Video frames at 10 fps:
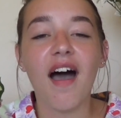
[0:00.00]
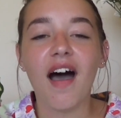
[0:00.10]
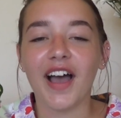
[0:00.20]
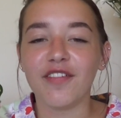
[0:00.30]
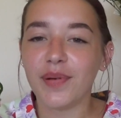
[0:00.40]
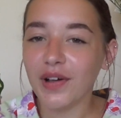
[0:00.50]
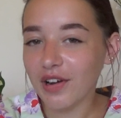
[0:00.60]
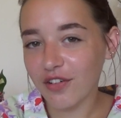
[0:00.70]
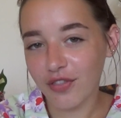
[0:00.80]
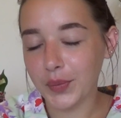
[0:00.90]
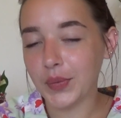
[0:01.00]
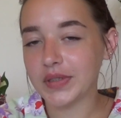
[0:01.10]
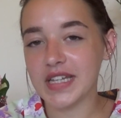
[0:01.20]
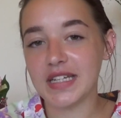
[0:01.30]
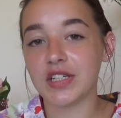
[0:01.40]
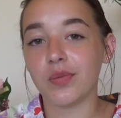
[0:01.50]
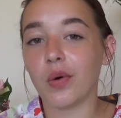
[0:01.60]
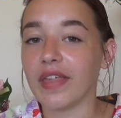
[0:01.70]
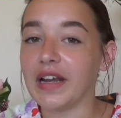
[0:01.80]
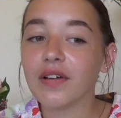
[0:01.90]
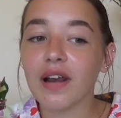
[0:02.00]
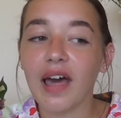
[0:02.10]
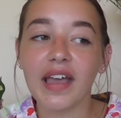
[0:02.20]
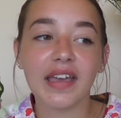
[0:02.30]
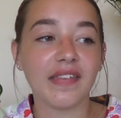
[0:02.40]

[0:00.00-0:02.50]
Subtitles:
I've put a lot of thought into what they look like,